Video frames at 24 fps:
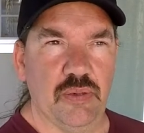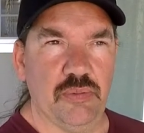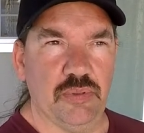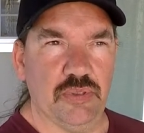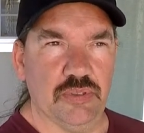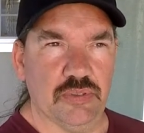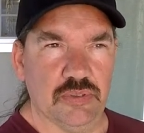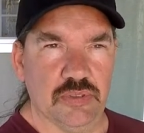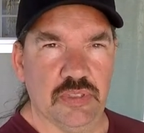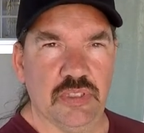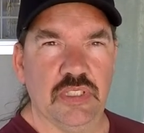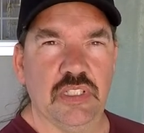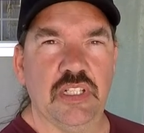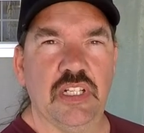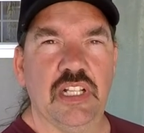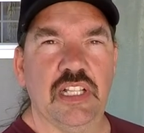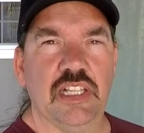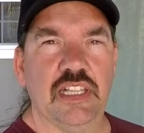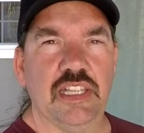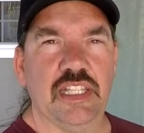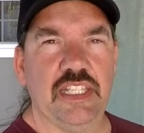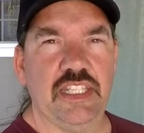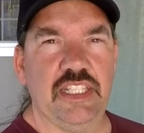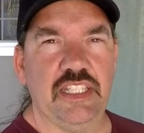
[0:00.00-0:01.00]
I will
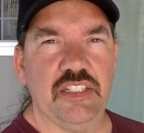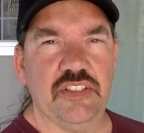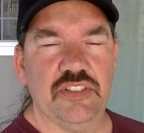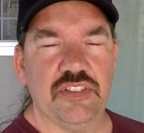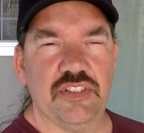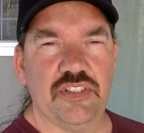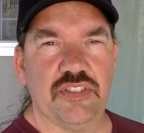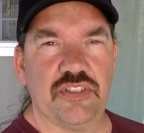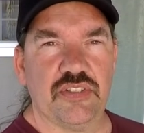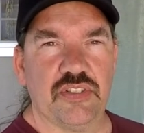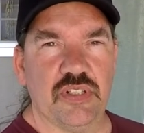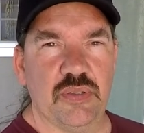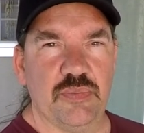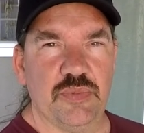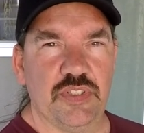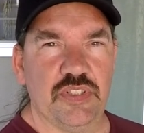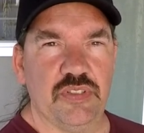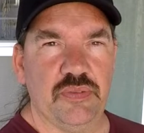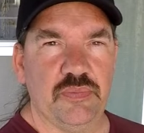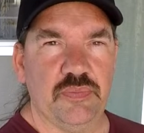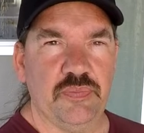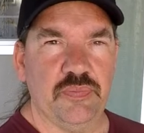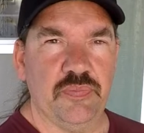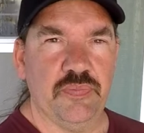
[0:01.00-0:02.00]
link it in the
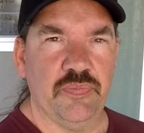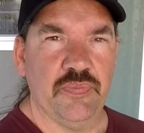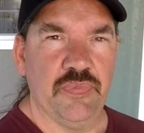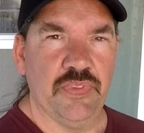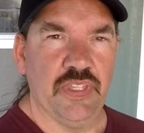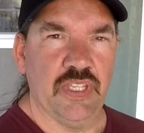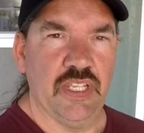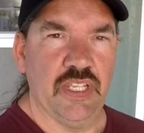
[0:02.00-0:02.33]
description.